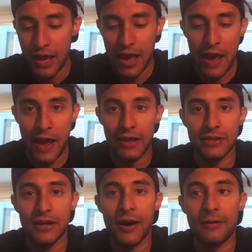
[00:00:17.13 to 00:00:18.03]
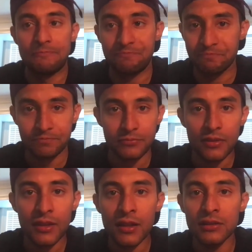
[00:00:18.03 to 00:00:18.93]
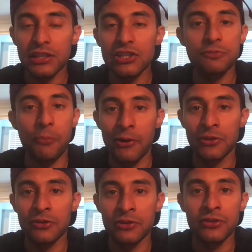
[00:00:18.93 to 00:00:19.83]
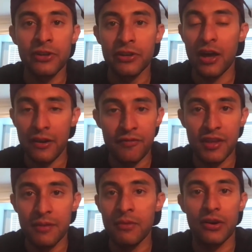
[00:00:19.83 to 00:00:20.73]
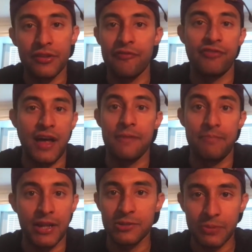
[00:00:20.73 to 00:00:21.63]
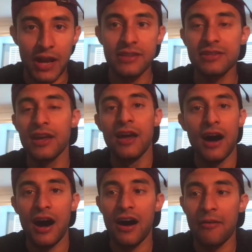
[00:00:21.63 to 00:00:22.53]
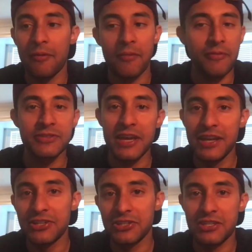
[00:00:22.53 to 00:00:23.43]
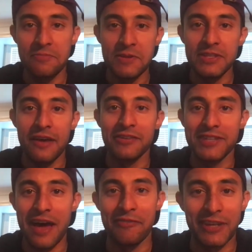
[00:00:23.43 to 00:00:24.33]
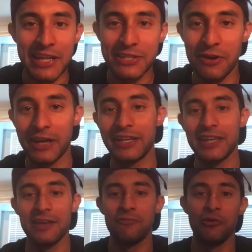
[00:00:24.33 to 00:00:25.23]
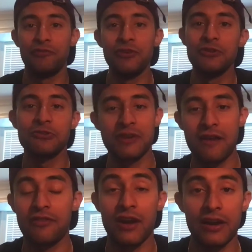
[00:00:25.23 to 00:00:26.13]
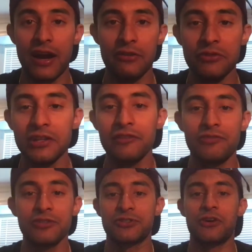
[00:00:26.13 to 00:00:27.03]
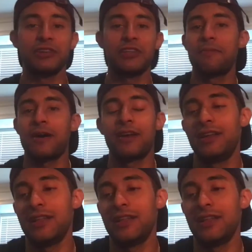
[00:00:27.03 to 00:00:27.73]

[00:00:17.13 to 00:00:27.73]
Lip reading: And little spoiler alert: none of them are the flat bench press. I'm not saying it just to be a devil's advocate so I can get more views or whatever. I really feel strongly about it.